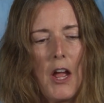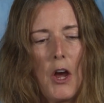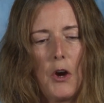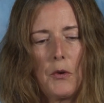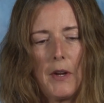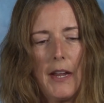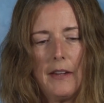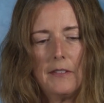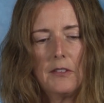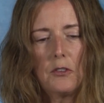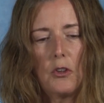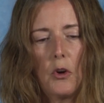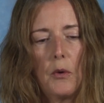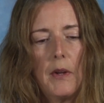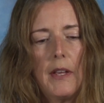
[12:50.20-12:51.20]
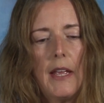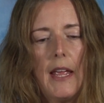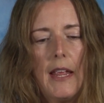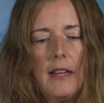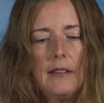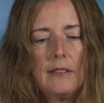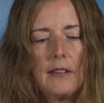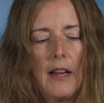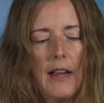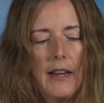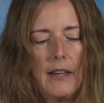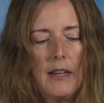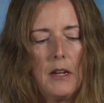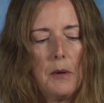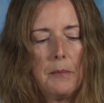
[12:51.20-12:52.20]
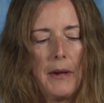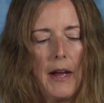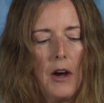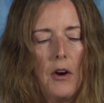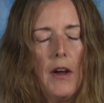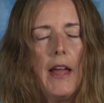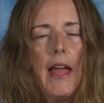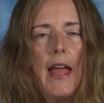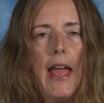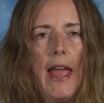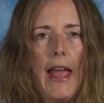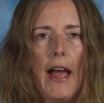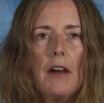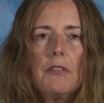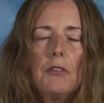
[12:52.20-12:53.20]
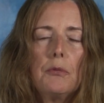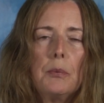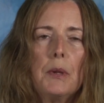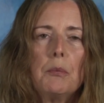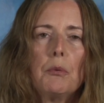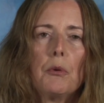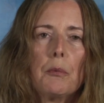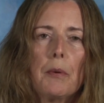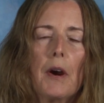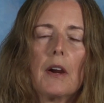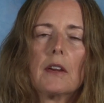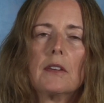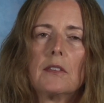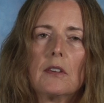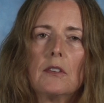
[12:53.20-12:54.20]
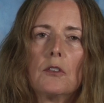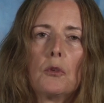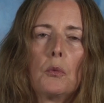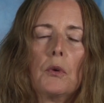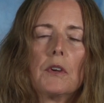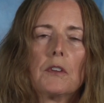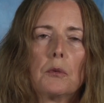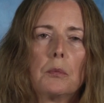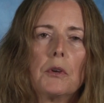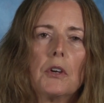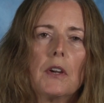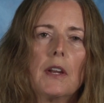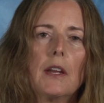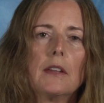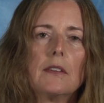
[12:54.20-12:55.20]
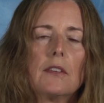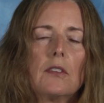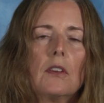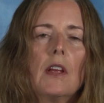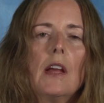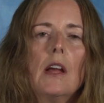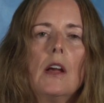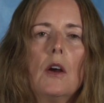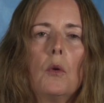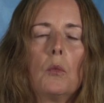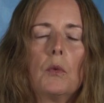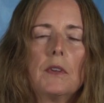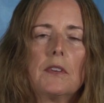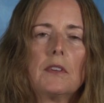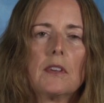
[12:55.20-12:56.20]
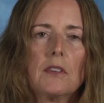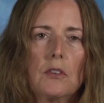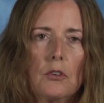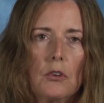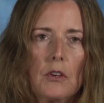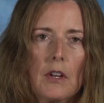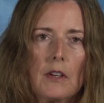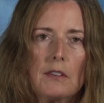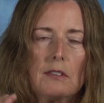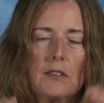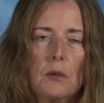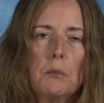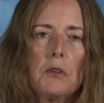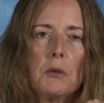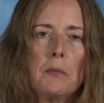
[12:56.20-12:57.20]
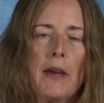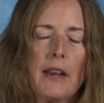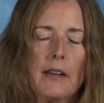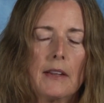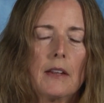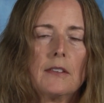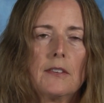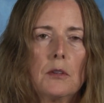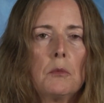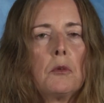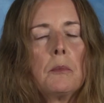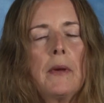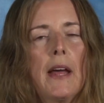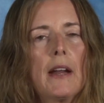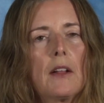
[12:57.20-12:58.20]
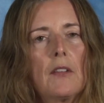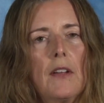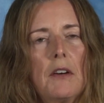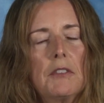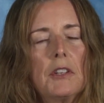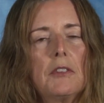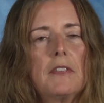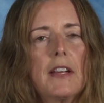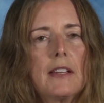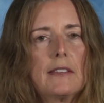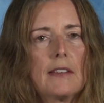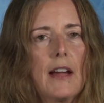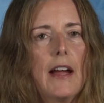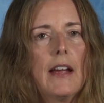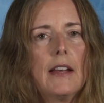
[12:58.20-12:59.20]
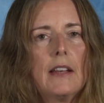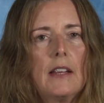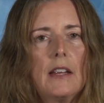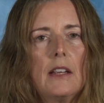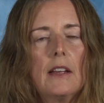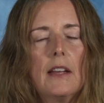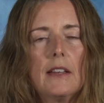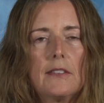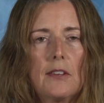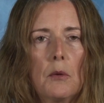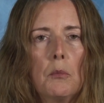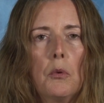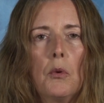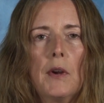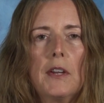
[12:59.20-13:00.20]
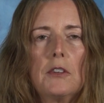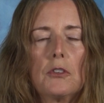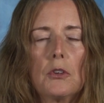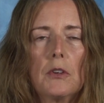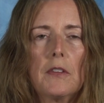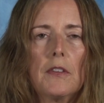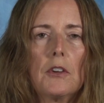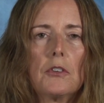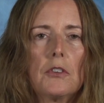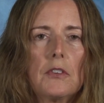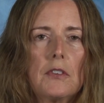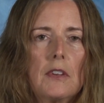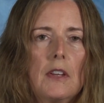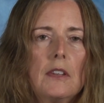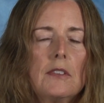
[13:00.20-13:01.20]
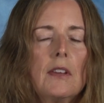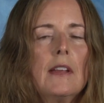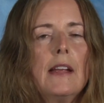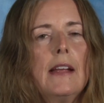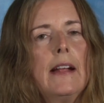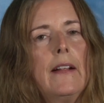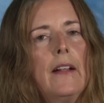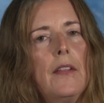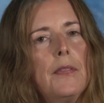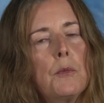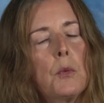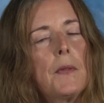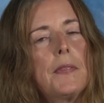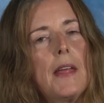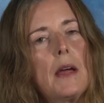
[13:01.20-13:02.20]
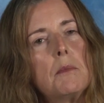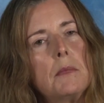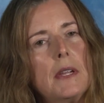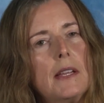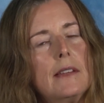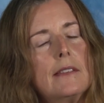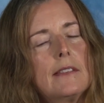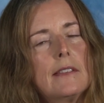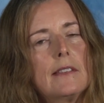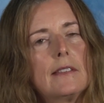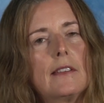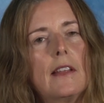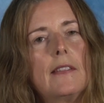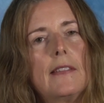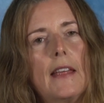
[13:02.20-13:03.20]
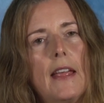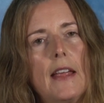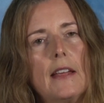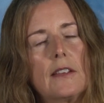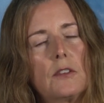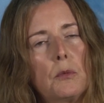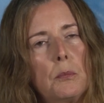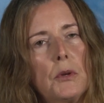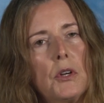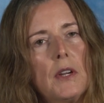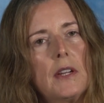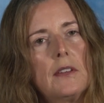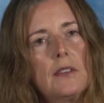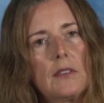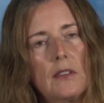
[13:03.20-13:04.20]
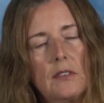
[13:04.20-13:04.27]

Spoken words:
Okay, so anxiety, about half of people with Parkinson's will experience what's considered a symptomatic level of anxiety at some point during their disease. What that means is that they experience the